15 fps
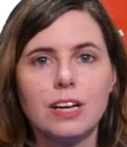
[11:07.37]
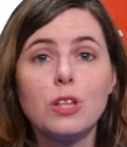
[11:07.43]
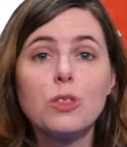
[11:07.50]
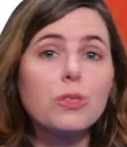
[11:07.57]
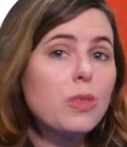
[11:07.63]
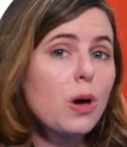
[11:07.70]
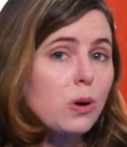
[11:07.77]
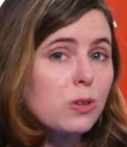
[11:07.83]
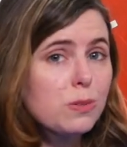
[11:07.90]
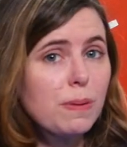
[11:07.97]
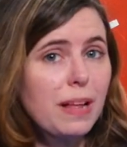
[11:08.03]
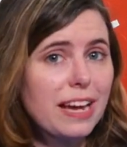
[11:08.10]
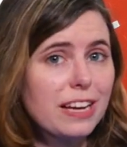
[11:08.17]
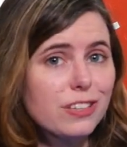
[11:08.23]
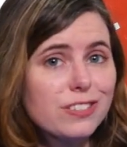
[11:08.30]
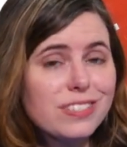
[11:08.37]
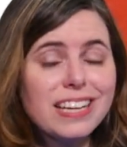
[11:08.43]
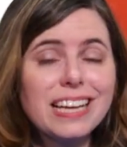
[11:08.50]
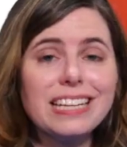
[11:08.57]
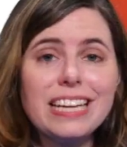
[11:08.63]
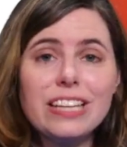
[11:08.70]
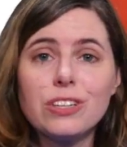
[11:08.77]
Those players
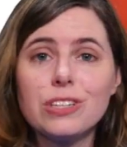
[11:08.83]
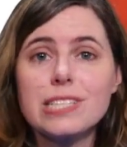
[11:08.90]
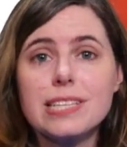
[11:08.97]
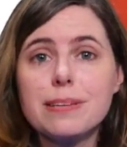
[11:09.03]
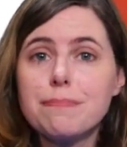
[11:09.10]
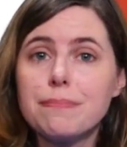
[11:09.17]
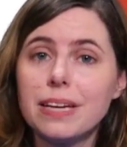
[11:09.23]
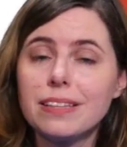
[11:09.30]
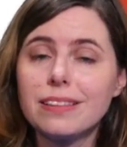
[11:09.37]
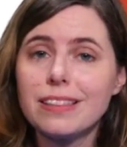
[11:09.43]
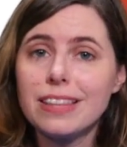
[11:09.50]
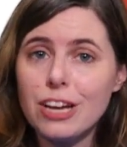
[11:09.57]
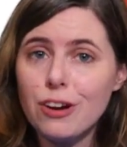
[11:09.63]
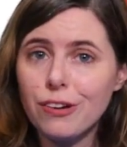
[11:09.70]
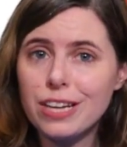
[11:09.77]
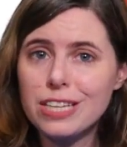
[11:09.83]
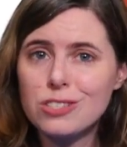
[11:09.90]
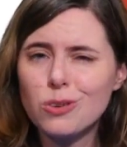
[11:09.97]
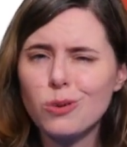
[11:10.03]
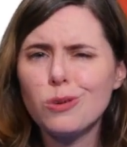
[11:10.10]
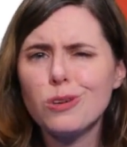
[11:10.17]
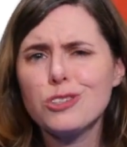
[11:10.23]
can either submit theories
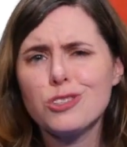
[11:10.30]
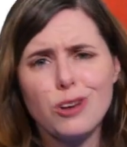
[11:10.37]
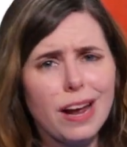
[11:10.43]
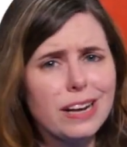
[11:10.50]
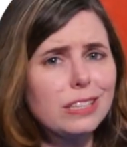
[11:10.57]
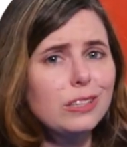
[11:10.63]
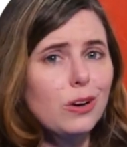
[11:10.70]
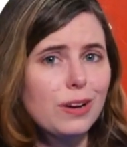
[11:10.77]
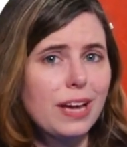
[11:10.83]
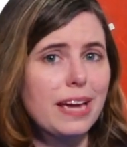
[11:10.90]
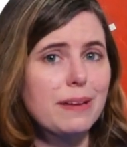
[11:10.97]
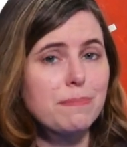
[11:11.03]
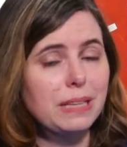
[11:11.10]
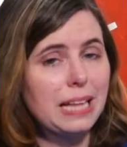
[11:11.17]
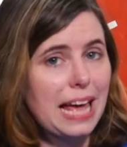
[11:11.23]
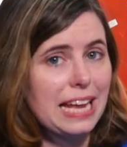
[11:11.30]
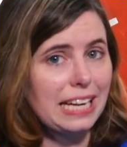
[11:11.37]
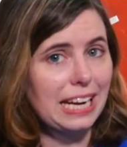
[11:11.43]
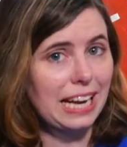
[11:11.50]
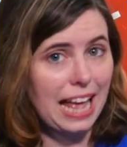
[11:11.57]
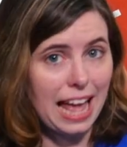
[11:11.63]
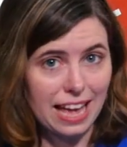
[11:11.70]
or try to locate
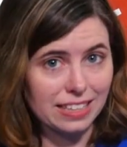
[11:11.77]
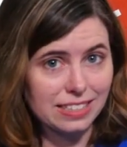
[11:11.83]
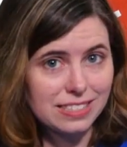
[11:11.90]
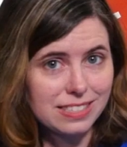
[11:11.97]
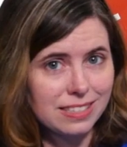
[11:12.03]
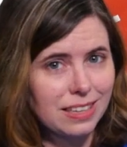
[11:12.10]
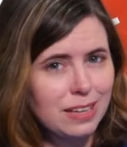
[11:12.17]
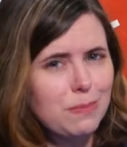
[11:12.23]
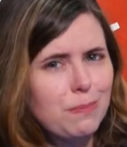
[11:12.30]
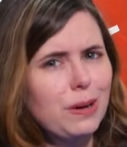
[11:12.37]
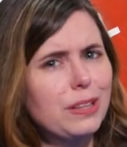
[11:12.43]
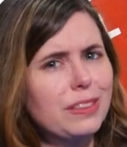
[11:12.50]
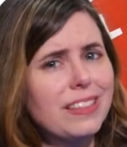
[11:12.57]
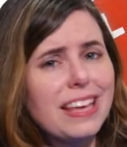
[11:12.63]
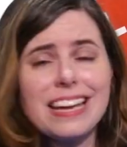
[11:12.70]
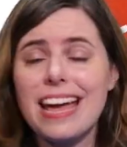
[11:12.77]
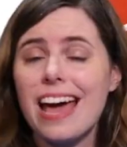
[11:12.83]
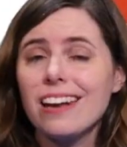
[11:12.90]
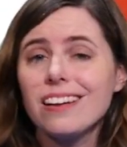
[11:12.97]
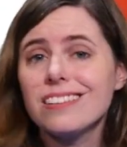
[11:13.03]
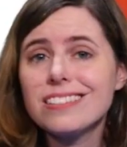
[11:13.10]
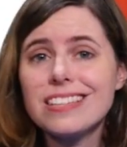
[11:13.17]
planet X, but they
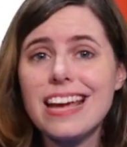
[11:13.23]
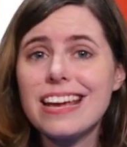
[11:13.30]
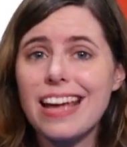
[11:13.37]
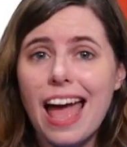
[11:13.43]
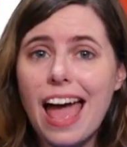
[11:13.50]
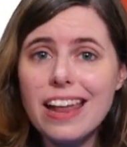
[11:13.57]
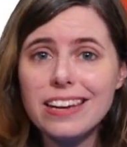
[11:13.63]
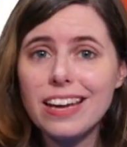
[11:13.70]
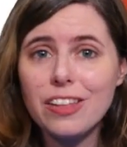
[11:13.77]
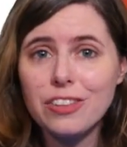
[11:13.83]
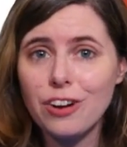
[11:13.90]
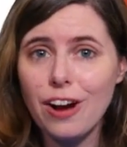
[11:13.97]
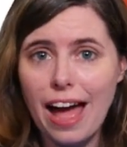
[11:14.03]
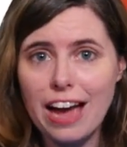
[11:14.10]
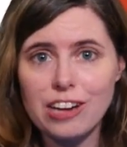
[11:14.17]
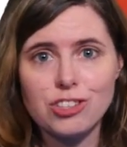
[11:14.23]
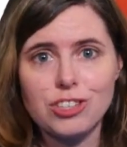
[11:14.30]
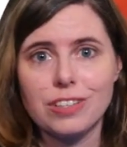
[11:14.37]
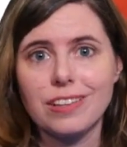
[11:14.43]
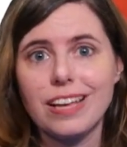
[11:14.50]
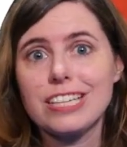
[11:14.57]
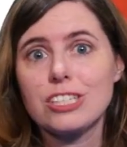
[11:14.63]
cannot take any other
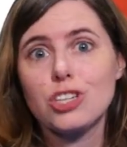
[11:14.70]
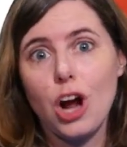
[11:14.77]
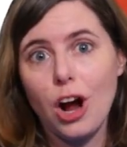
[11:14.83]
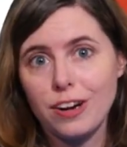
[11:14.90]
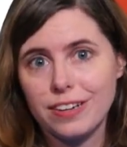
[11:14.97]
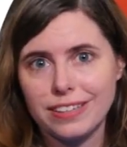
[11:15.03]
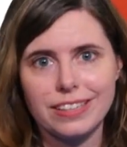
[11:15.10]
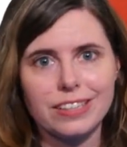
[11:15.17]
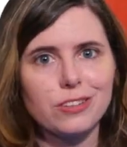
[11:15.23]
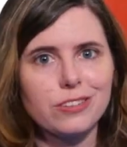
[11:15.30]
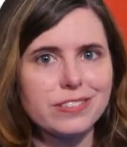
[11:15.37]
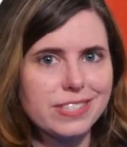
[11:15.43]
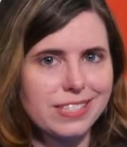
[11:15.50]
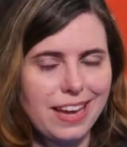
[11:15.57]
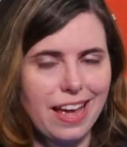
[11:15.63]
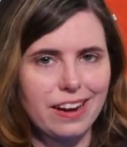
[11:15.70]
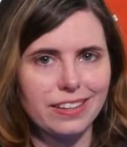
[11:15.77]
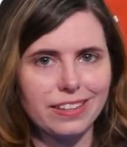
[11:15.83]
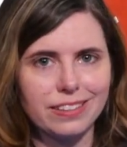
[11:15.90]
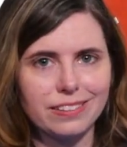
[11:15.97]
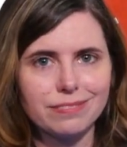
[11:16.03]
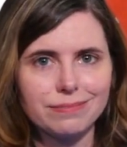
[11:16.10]
action like targeting or
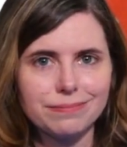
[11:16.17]
scanning.